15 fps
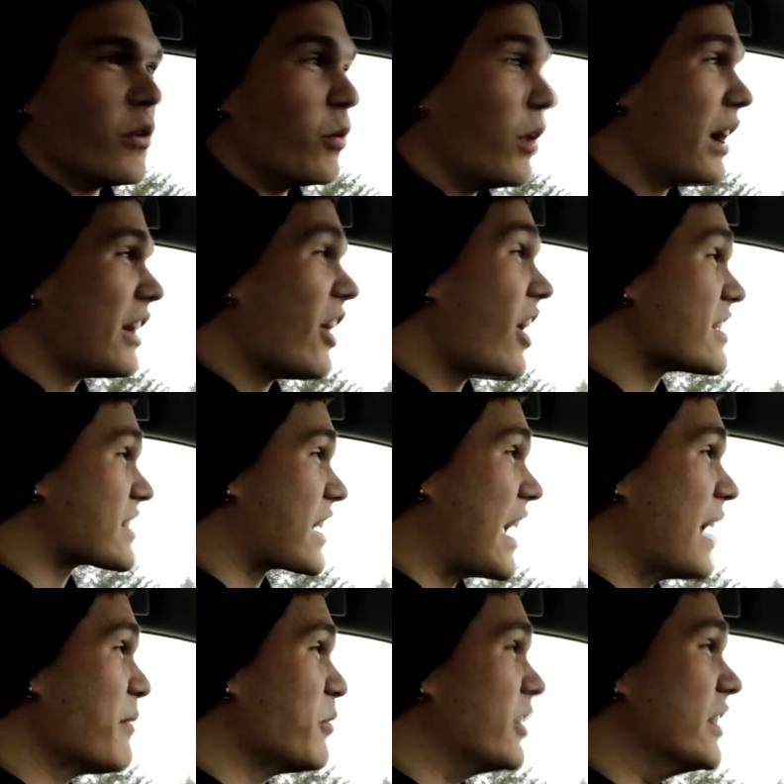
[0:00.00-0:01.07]
Well, I lost
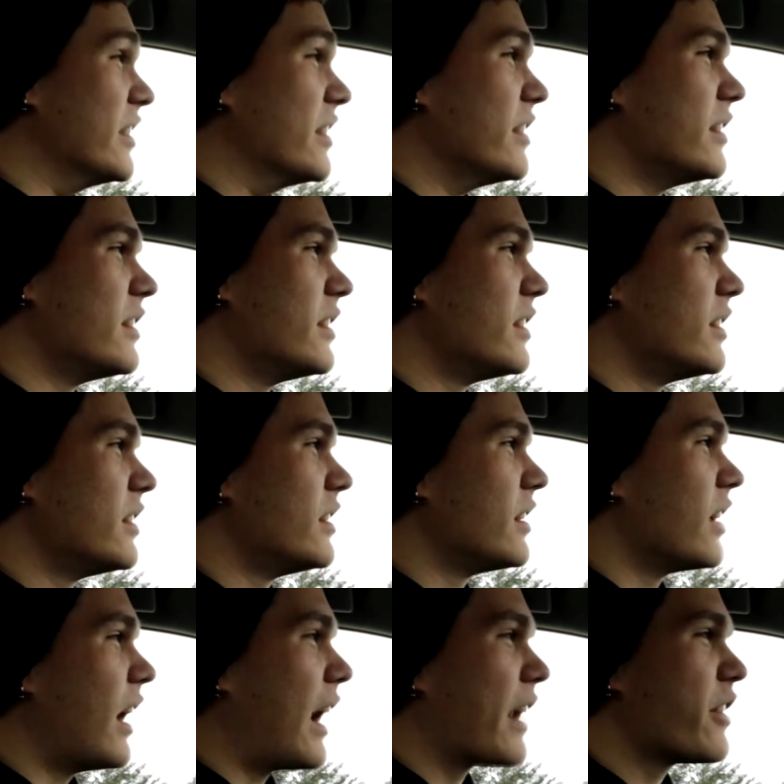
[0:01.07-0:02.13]
Cameron.
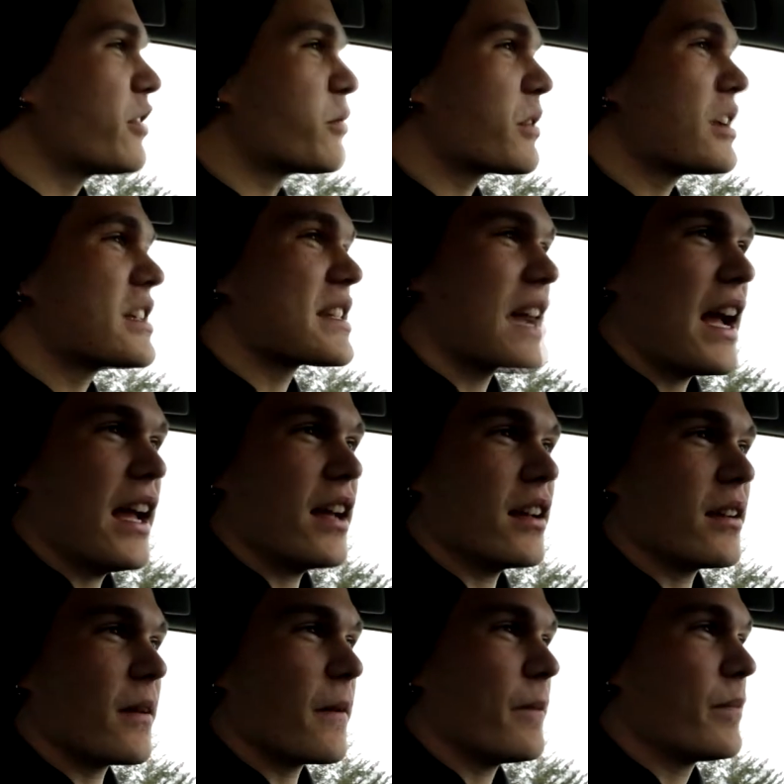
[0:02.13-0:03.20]
I don't know where he's what at.
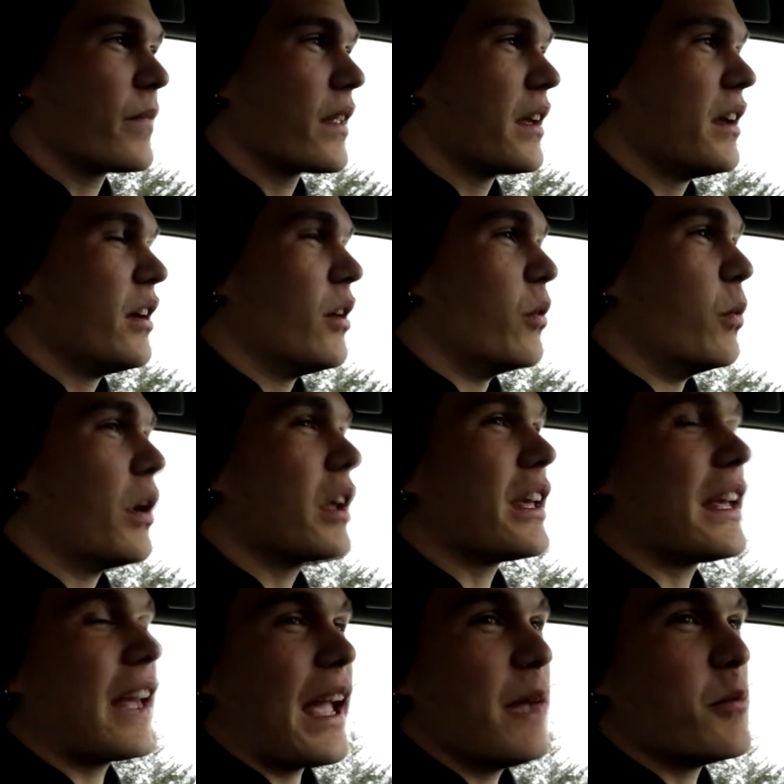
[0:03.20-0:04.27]
you lost? Well,
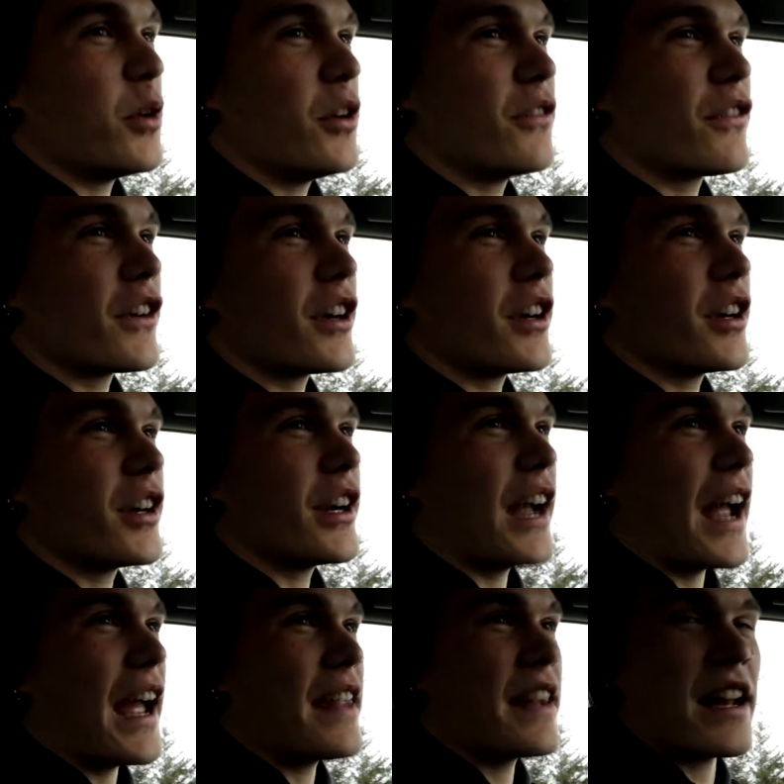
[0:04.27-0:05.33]
he came over,
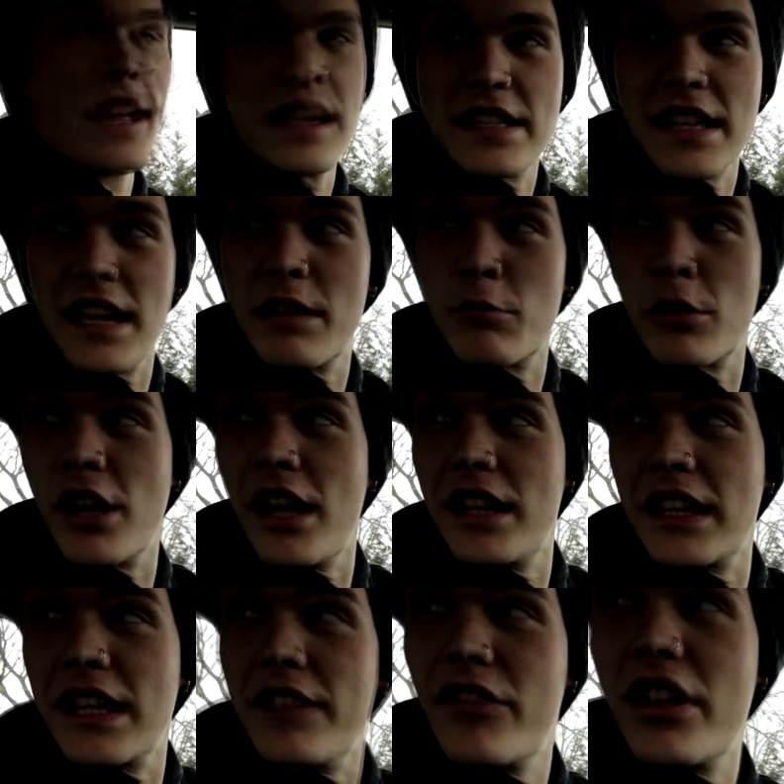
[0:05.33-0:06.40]
and then I said we're
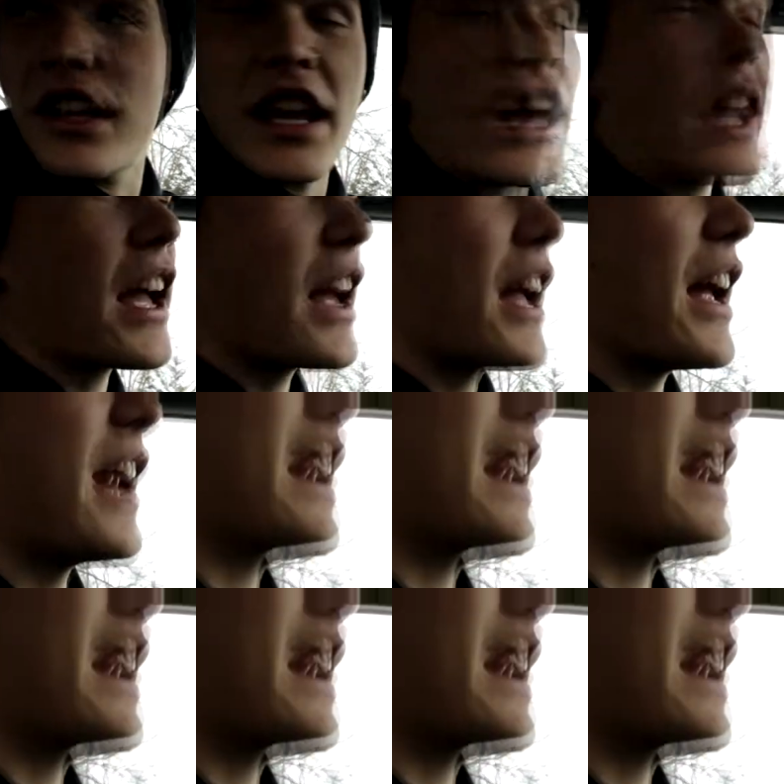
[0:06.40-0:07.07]
not leaving yet,